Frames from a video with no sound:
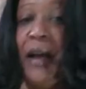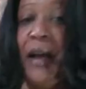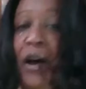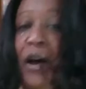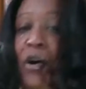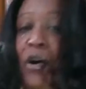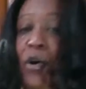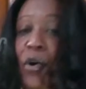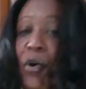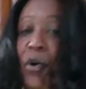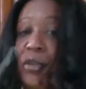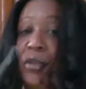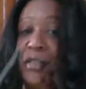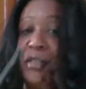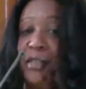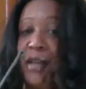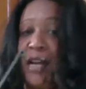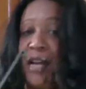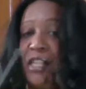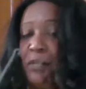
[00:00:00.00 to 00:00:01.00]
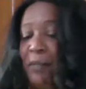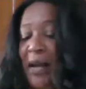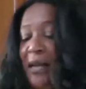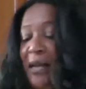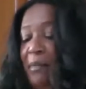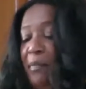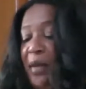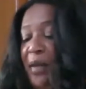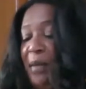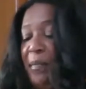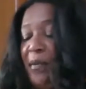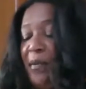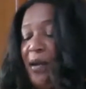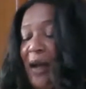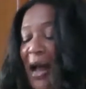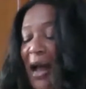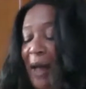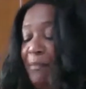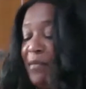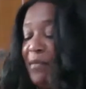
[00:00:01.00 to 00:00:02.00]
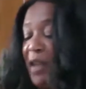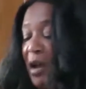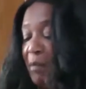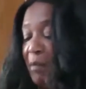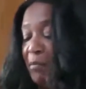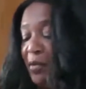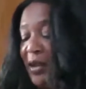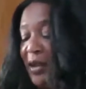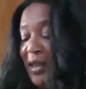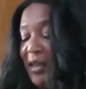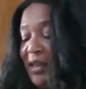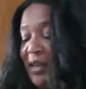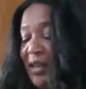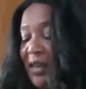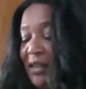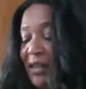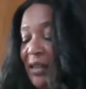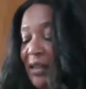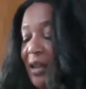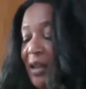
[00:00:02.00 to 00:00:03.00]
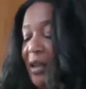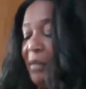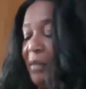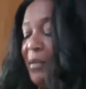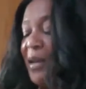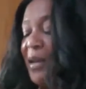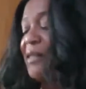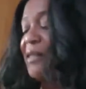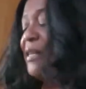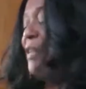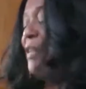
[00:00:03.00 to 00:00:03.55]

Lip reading: a whole Scotch bonnet pepper. I'm not breaking it because I